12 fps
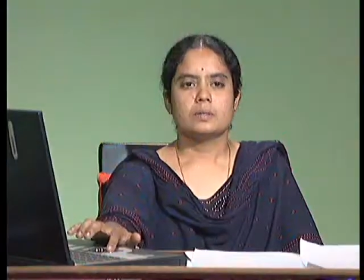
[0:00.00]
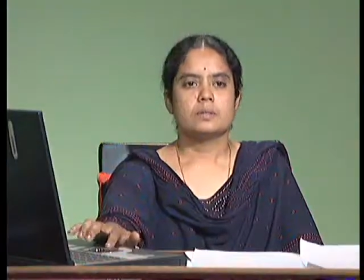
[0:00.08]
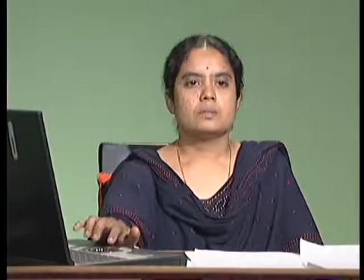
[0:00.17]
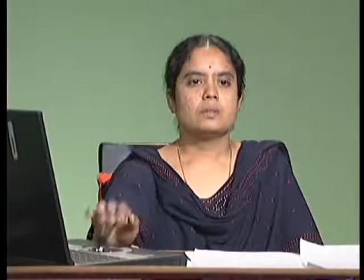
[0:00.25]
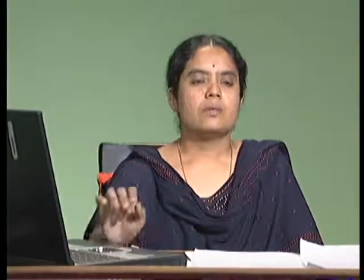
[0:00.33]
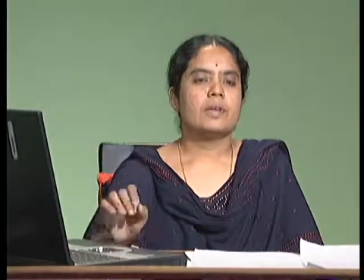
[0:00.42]

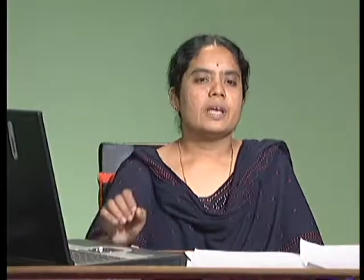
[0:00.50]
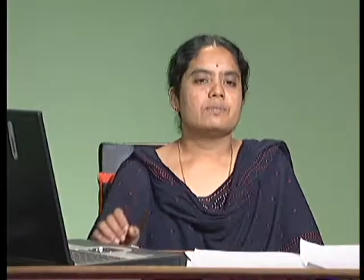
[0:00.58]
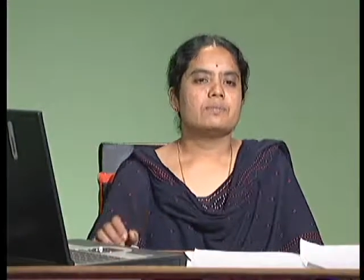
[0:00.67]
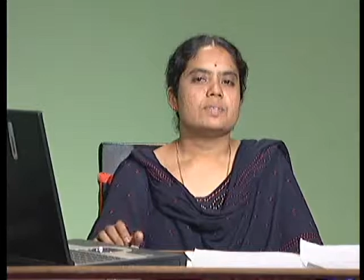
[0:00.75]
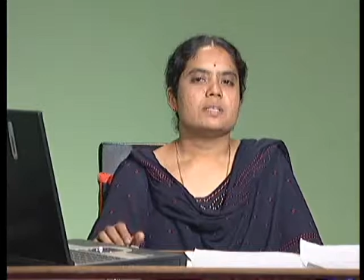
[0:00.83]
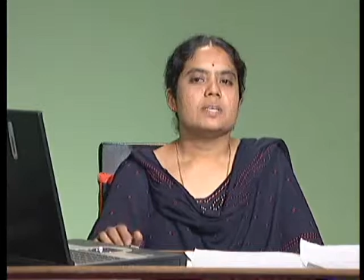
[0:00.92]
So we
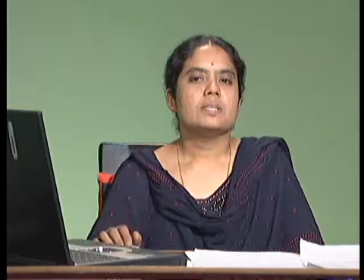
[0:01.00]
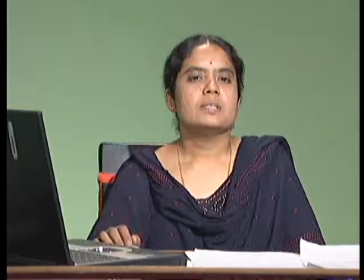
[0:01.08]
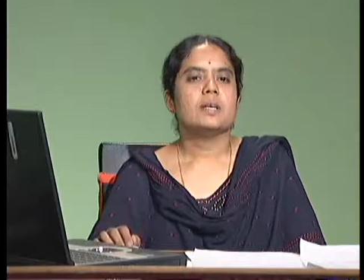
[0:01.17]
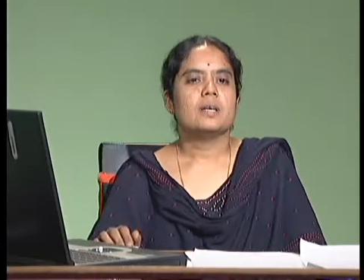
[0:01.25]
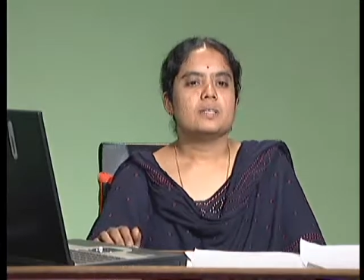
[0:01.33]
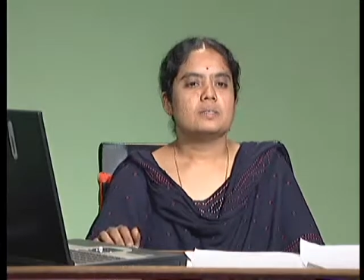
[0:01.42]
have
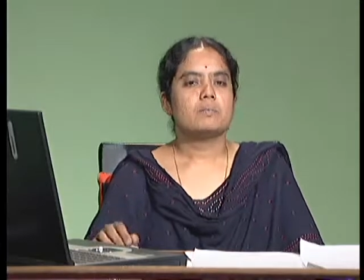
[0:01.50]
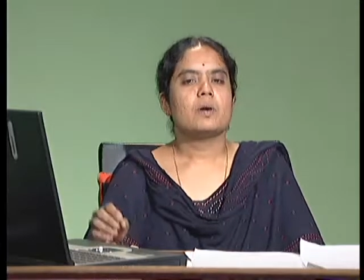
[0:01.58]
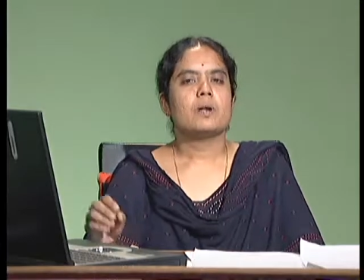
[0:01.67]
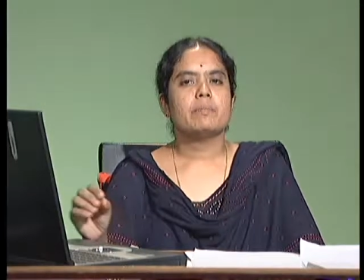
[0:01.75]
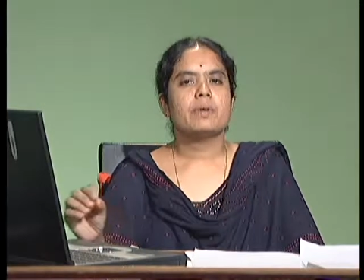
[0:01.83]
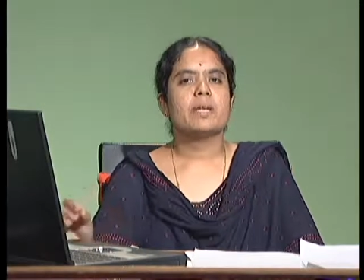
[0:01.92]
seen a
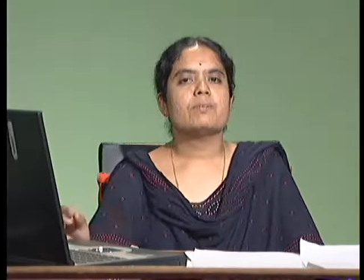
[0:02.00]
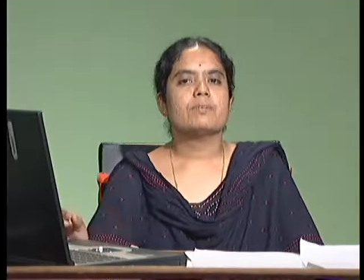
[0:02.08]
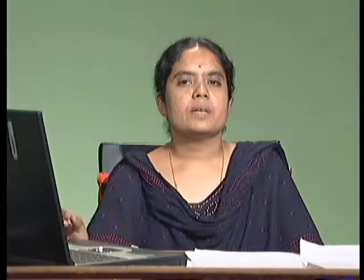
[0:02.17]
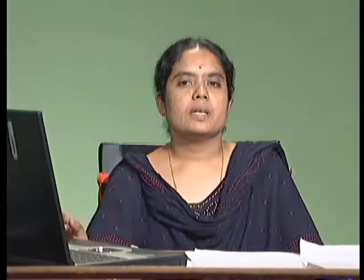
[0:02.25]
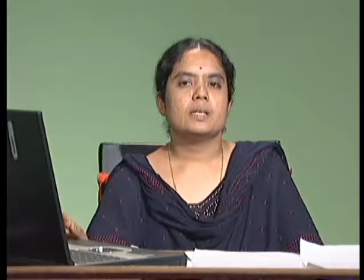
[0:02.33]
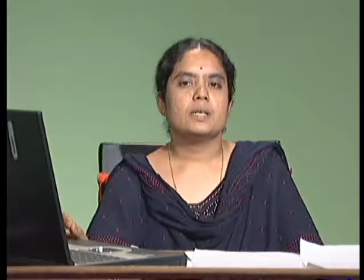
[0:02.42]
small
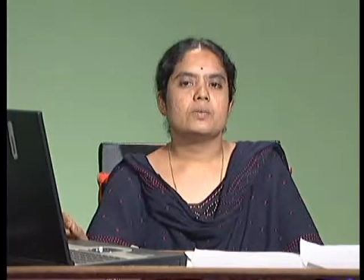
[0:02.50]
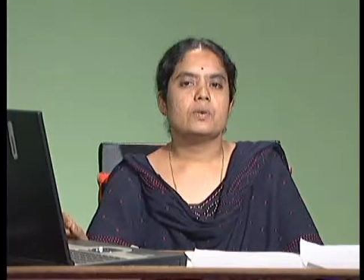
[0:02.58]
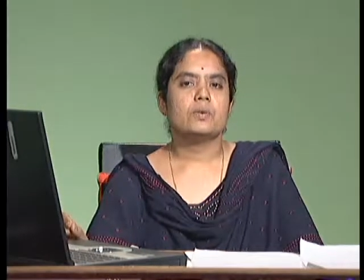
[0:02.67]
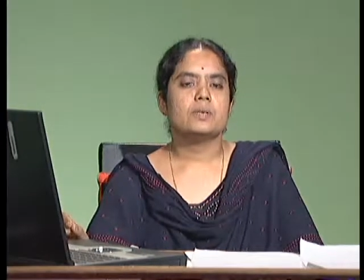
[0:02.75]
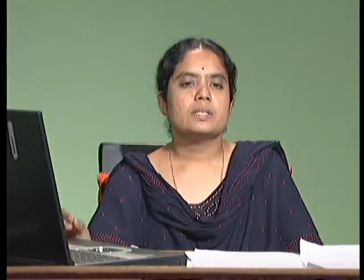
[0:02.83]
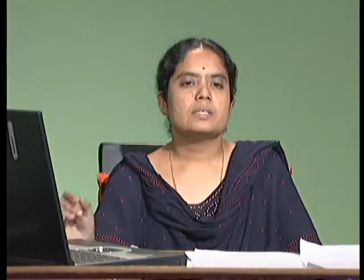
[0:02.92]
brief
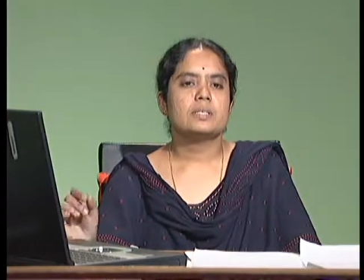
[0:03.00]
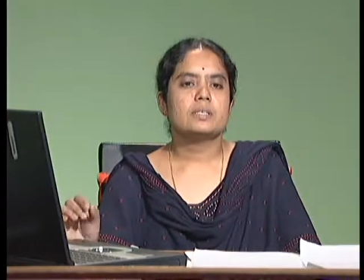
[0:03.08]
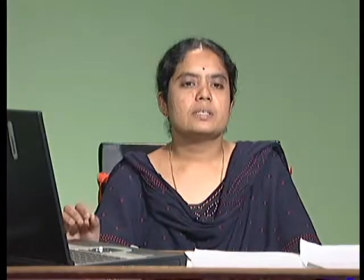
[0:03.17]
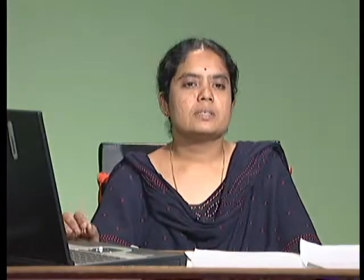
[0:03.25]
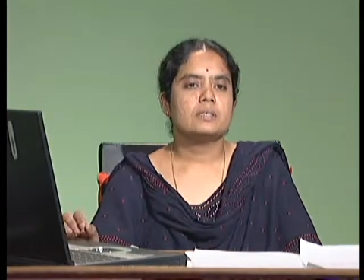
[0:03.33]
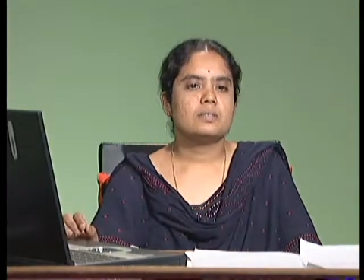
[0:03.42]
interview with
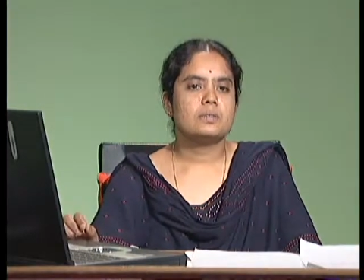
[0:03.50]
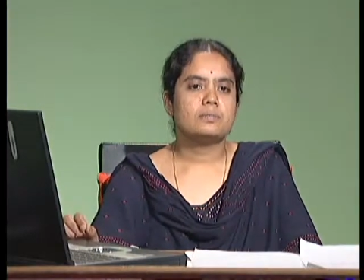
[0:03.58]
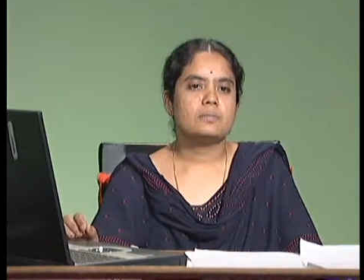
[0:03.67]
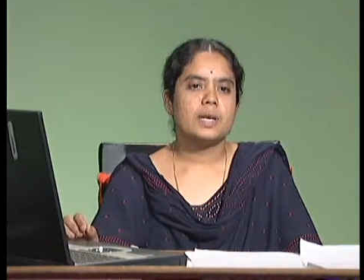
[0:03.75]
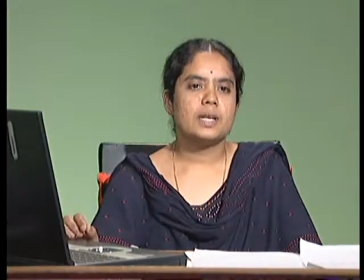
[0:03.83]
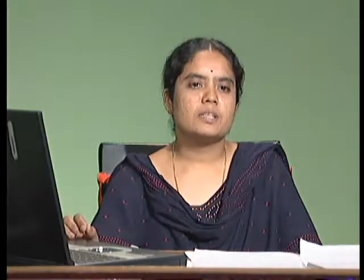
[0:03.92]

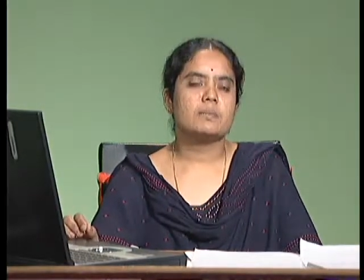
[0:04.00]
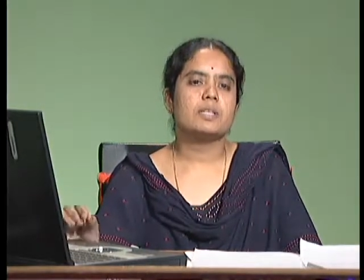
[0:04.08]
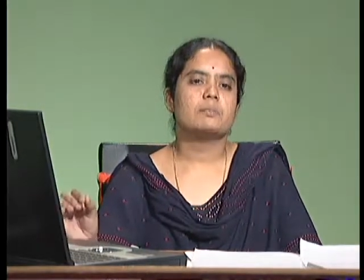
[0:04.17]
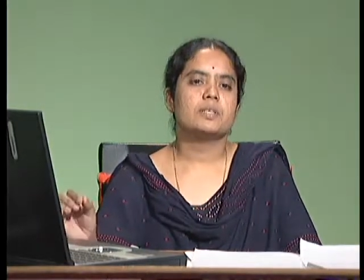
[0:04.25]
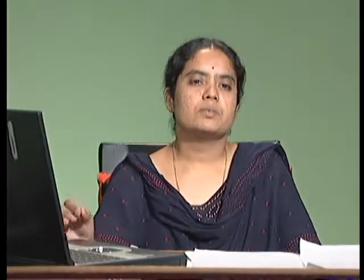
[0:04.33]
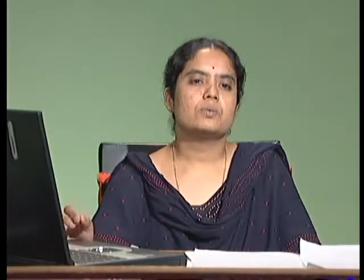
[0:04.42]

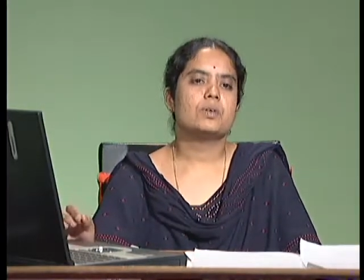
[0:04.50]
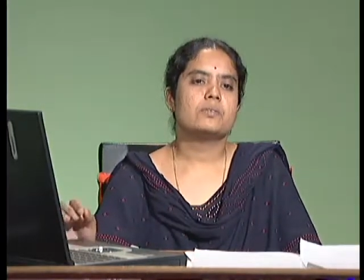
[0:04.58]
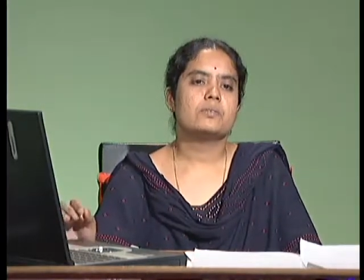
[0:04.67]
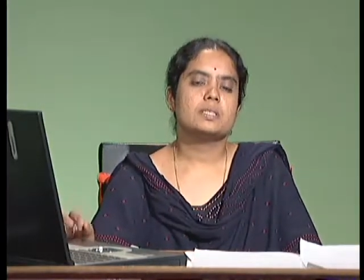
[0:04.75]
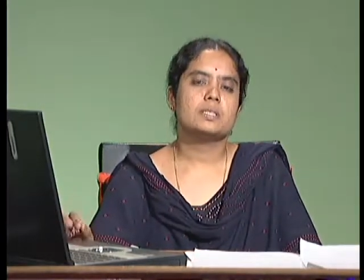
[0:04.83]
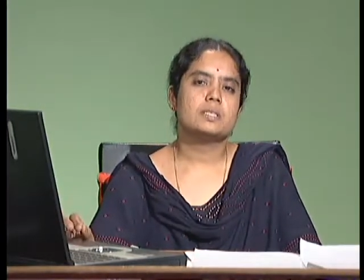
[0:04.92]
Hyderabad Metro
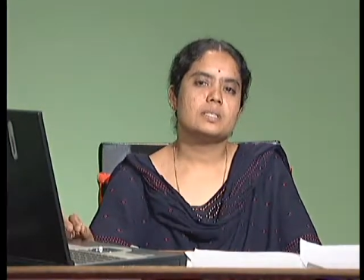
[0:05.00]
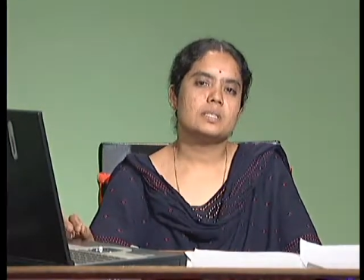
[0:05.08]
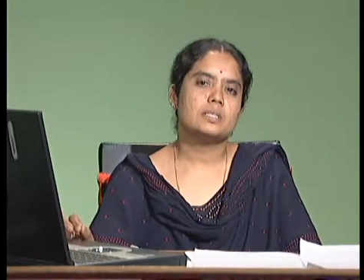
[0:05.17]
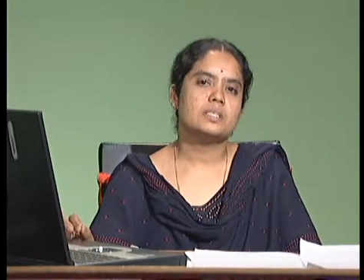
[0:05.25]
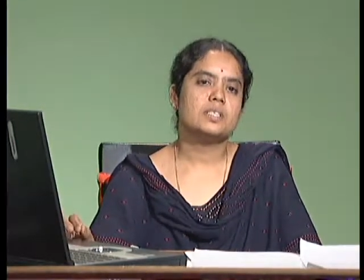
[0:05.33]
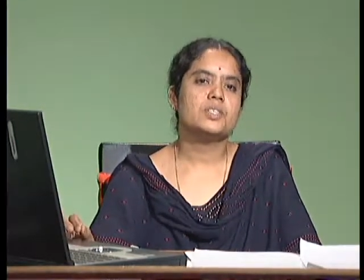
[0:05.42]
Water Works
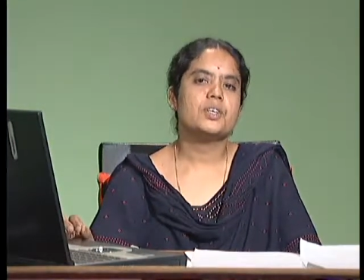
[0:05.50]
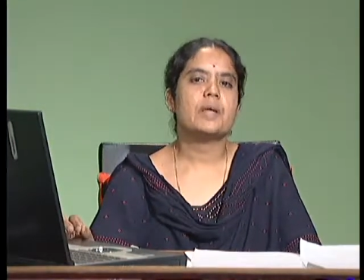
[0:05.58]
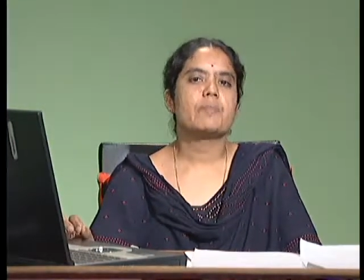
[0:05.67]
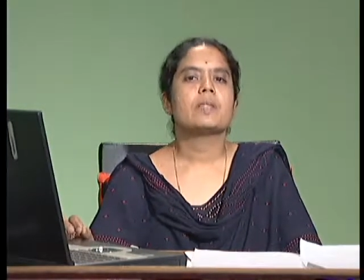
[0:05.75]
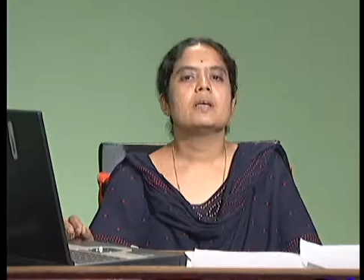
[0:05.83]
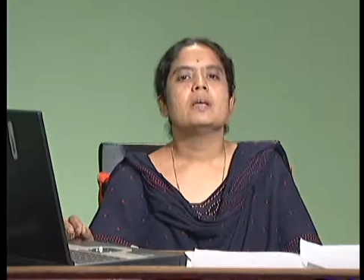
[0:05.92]
DGM.